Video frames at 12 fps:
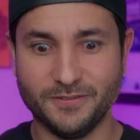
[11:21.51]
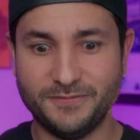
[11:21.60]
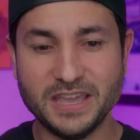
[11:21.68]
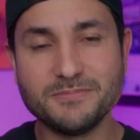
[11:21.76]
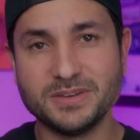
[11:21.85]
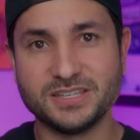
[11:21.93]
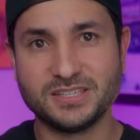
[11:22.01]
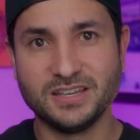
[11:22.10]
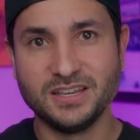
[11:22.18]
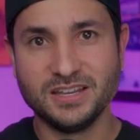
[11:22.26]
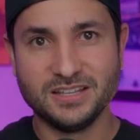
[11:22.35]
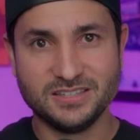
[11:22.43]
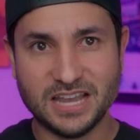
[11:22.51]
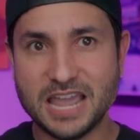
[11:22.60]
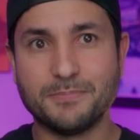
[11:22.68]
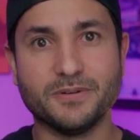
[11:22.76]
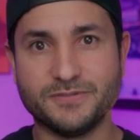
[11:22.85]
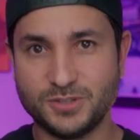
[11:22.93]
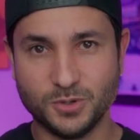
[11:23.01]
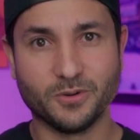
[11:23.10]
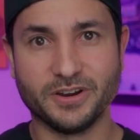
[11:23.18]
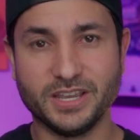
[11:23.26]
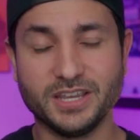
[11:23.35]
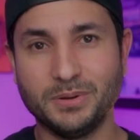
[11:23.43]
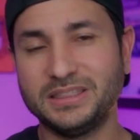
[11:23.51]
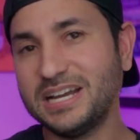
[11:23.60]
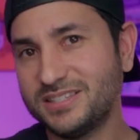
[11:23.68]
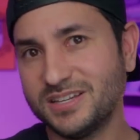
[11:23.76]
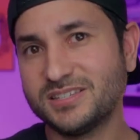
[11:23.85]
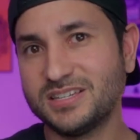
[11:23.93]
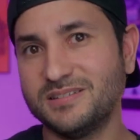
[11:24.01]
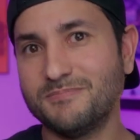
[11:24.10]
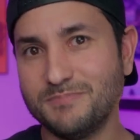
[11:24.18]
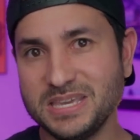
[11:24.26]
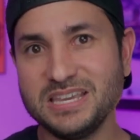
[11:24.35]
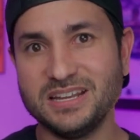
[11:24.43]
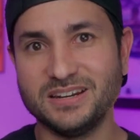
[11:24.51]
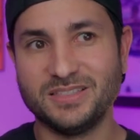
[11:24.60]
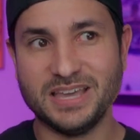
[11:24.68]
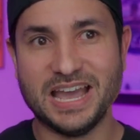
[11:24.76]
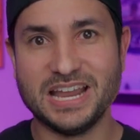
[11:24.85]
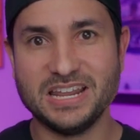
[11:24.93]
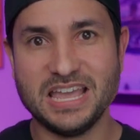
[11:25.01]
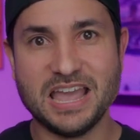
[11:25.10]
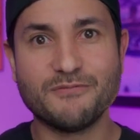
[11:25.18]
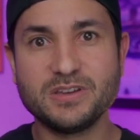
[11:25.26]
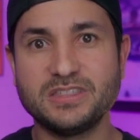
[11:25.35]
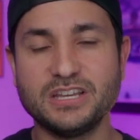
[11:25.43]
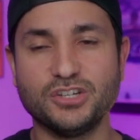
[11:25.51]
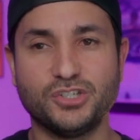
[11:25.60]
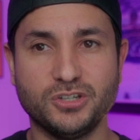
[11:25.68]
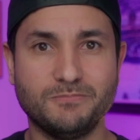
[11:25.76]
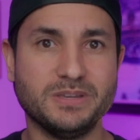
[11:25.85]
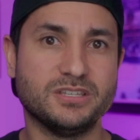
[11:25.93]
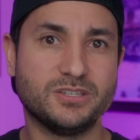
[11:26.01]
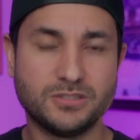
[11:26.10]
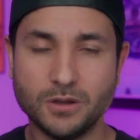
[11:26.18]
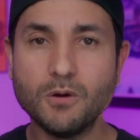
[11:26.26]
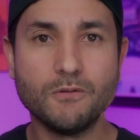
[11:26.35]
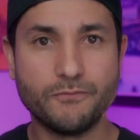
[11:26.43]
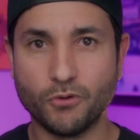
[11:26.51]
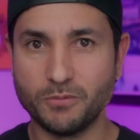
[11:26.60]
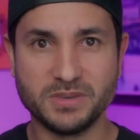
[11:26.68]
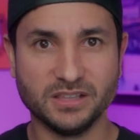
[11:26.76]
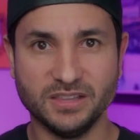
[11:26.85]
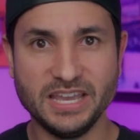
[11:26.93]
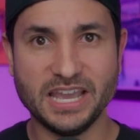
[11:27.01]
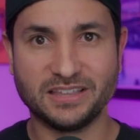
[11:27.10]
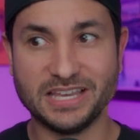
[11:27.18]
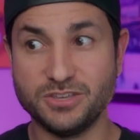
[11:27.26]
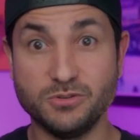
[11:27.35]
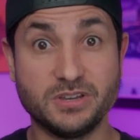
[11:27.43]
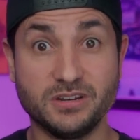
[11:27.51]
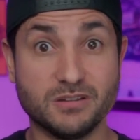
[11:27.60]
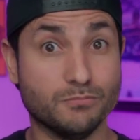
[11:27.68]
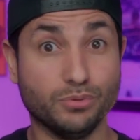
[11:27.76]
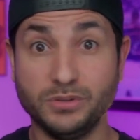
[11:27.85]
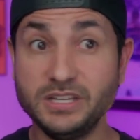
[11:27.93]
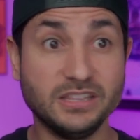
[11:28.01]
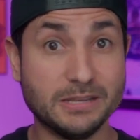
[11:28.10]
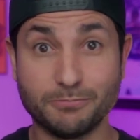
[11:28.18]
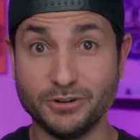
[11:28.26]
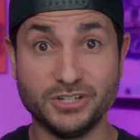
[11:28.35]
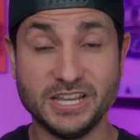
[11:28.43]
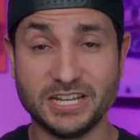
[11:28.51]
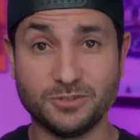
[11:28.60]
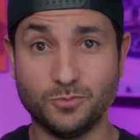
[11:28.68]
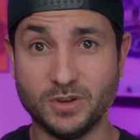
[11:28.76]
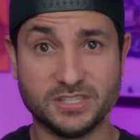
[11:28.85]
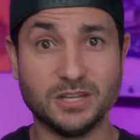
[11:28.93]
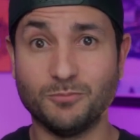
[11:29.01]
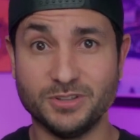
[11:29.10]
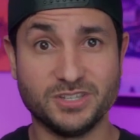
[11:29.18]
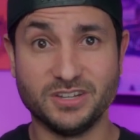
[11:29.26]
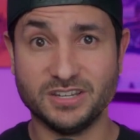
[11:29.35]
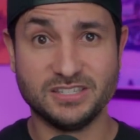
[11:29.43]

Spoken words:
famous type of story, but that doesn't mean that everything should be so formulaic that you can completely predict what someone's gonna